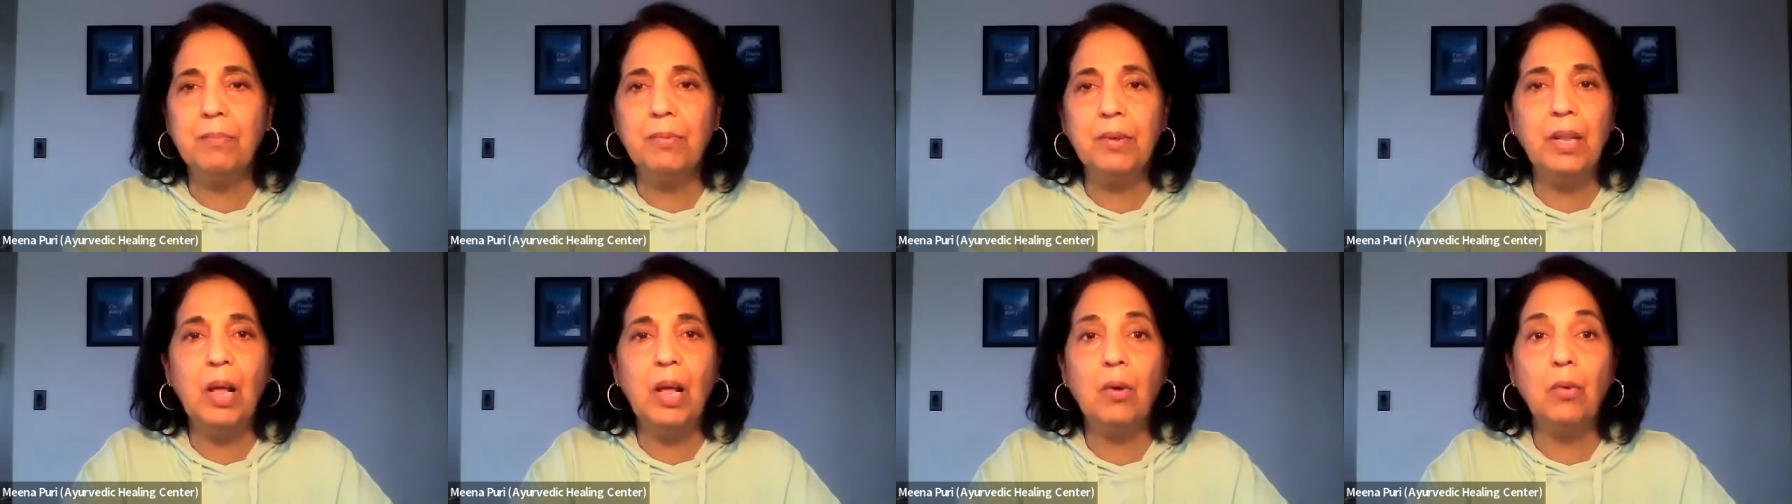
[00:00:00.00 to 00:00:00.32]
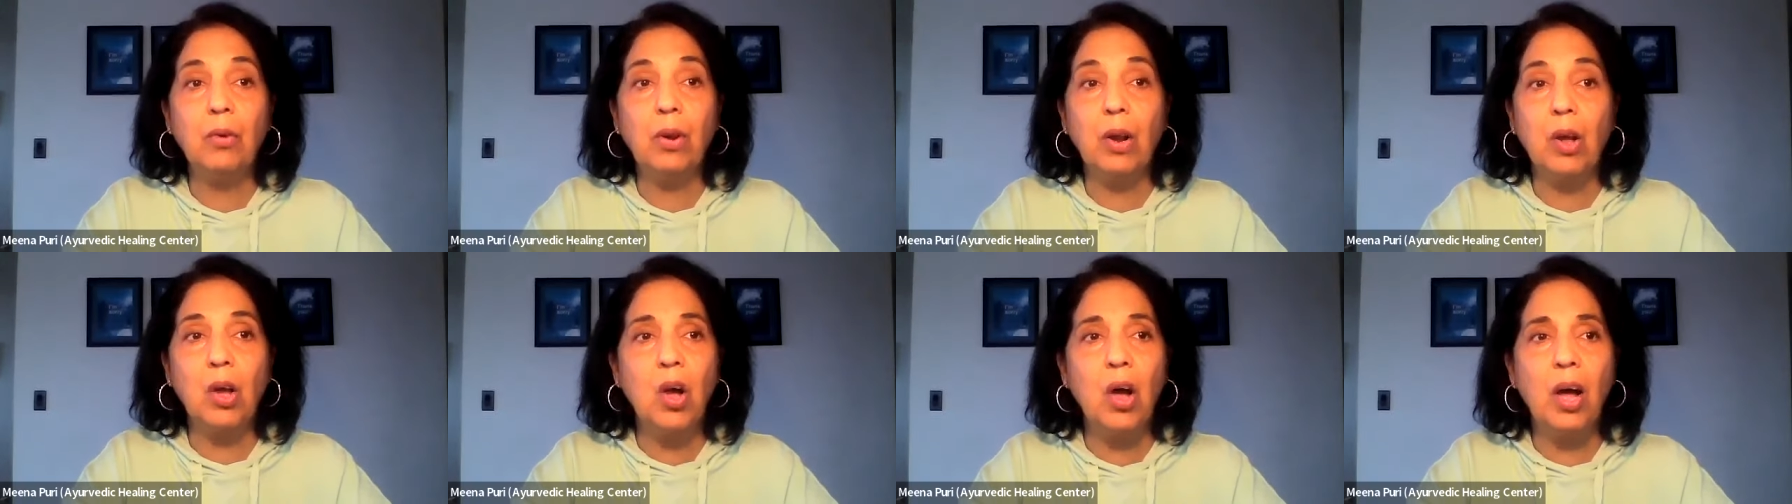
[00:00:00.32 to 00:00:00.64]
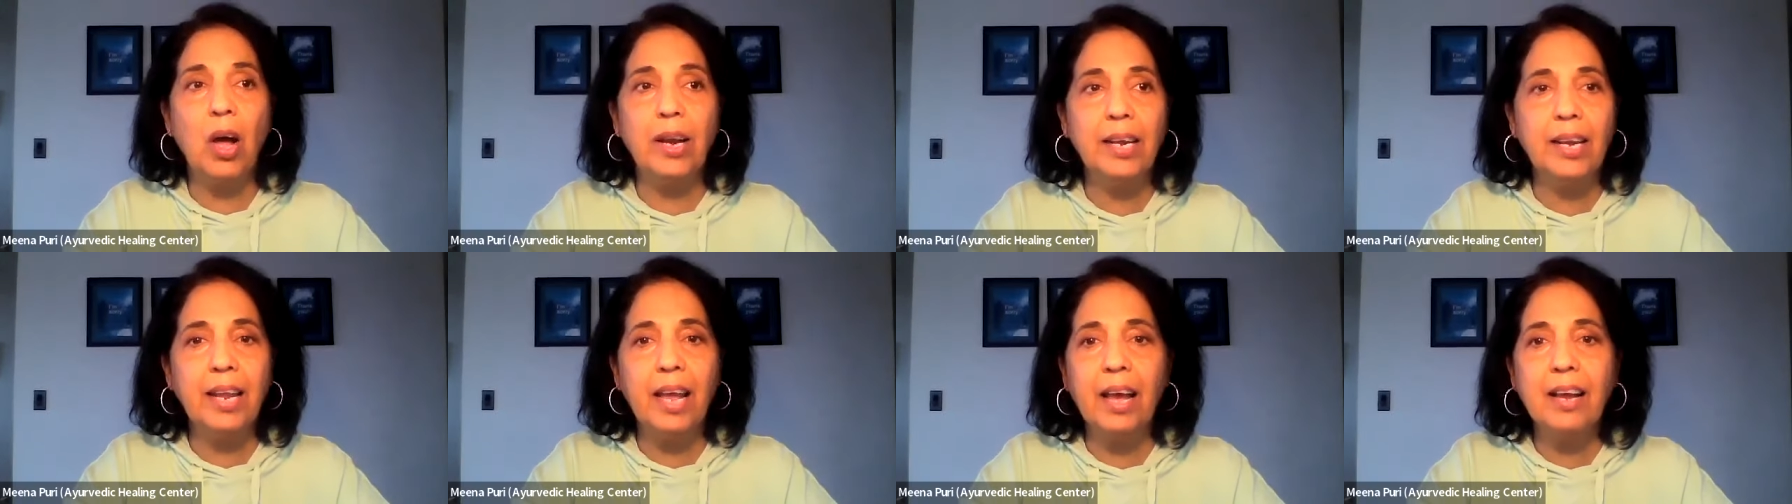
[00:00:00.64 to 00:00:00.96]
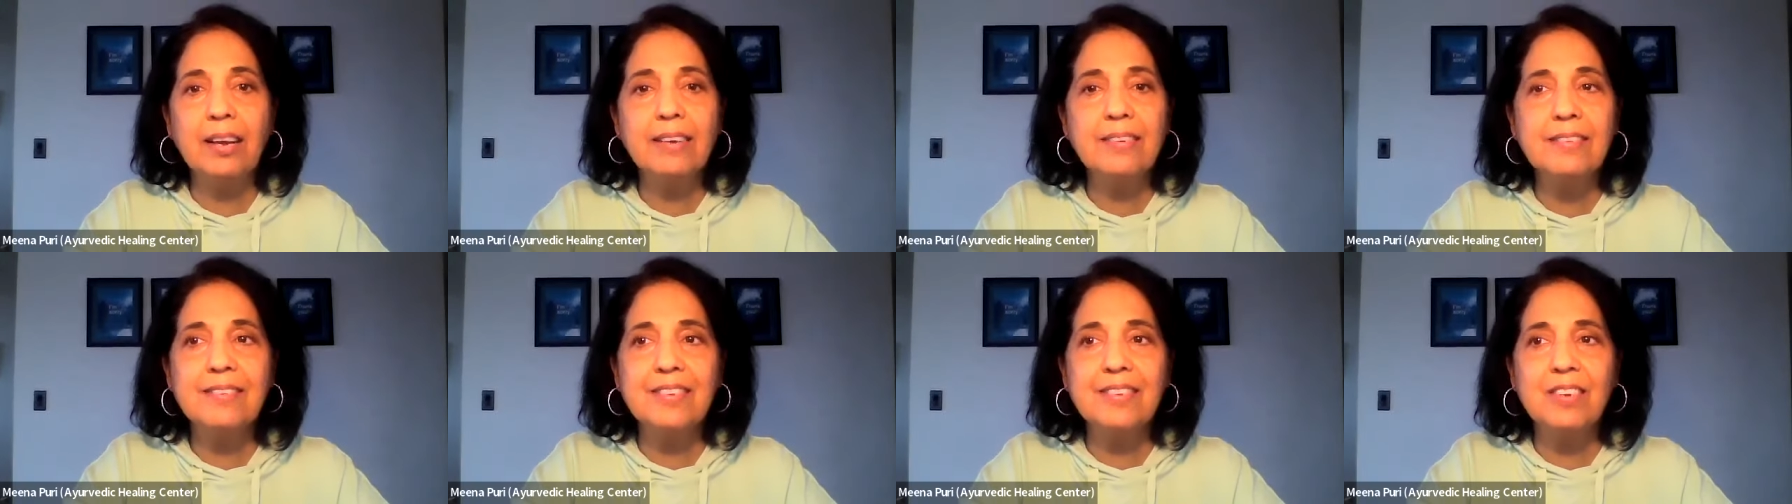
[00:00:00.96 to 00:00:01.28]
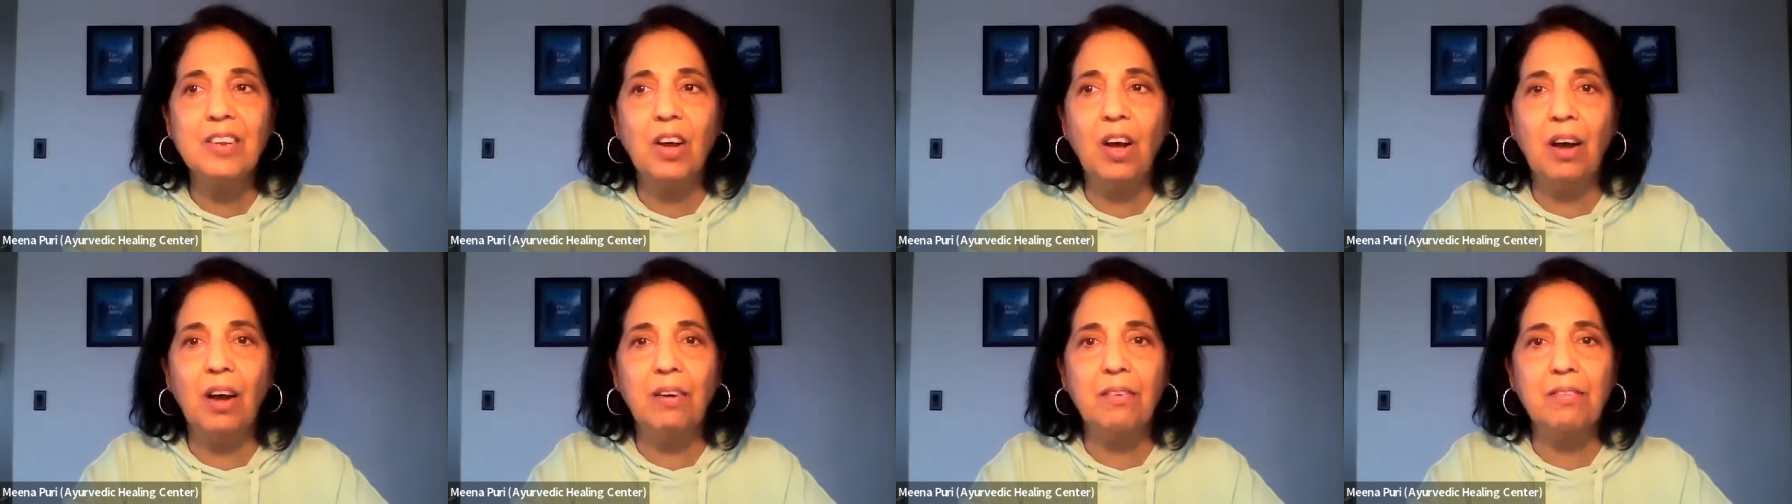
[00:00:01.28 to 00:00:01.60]
without a
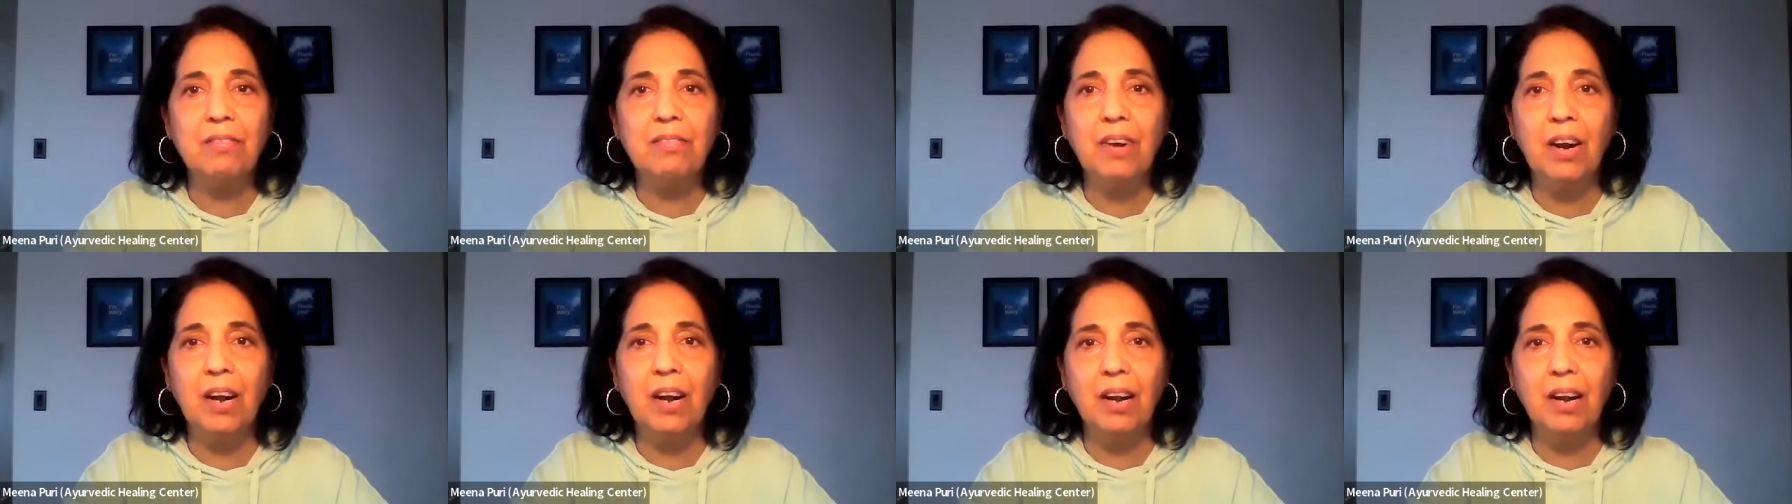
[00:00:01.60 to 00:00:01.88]
context of